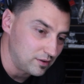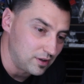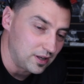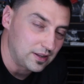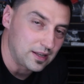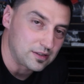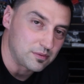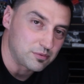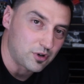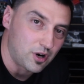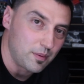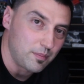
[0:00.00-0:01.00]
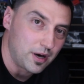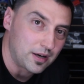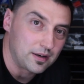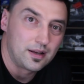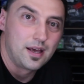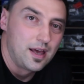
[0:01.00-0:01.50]
hit the subscribe
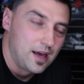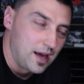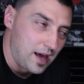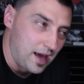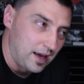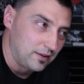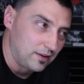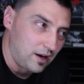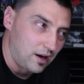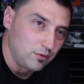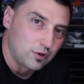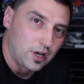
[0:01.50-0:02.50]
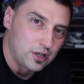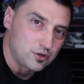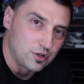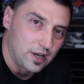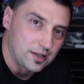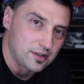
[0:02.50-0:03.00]
button, and I will catch
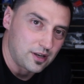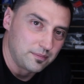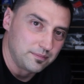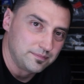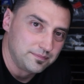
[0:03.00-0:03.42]
you next time.